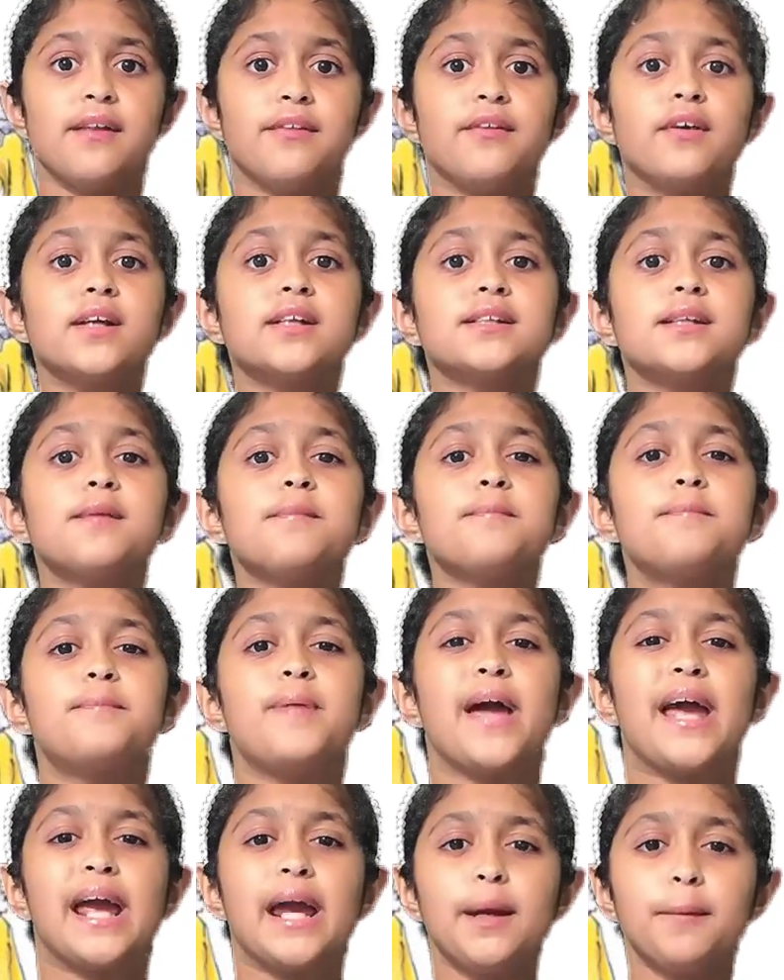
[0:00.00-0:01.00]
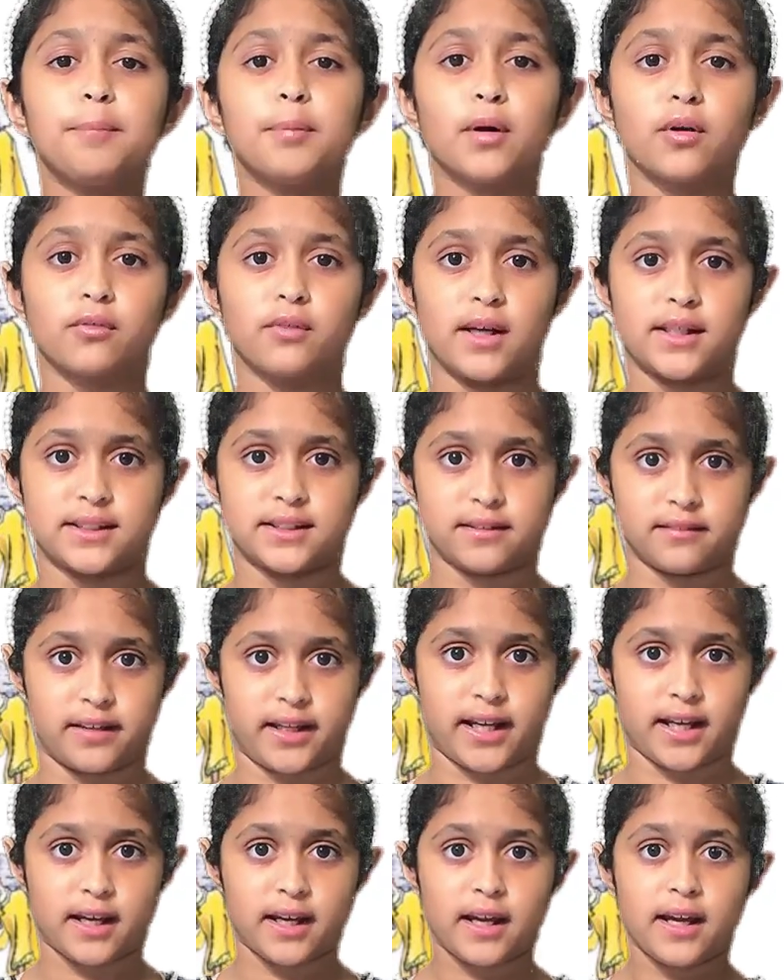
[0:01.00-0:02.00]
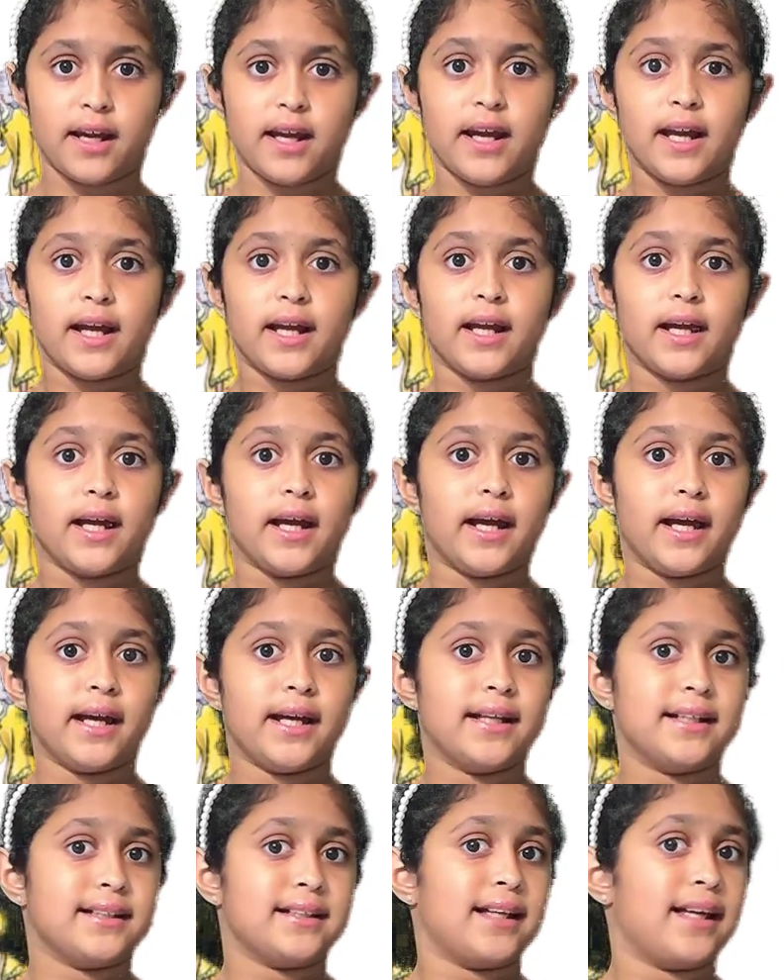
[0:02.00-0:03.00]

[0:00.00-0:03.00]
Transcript: there's some paper rustling. And